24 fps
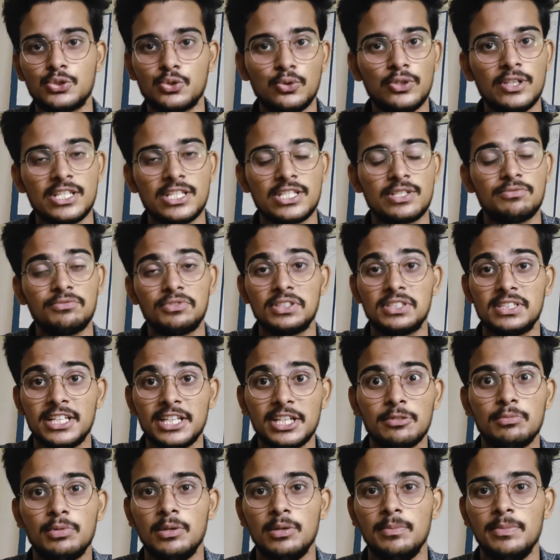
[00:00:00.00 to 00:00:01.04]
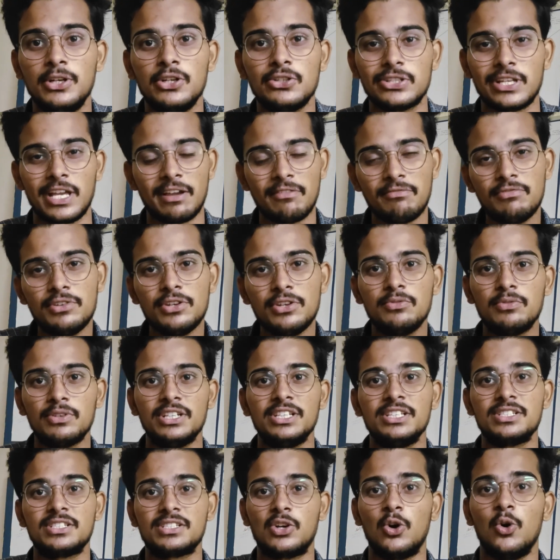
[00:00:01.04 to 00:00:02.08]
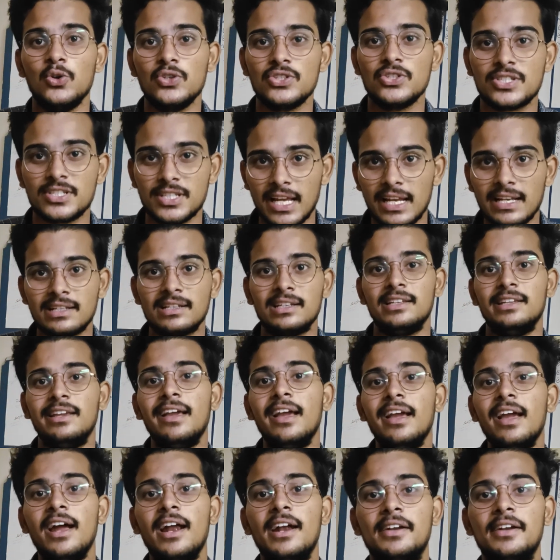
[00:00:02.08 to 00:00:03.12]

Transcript: the students were terrible, because everyone is constantly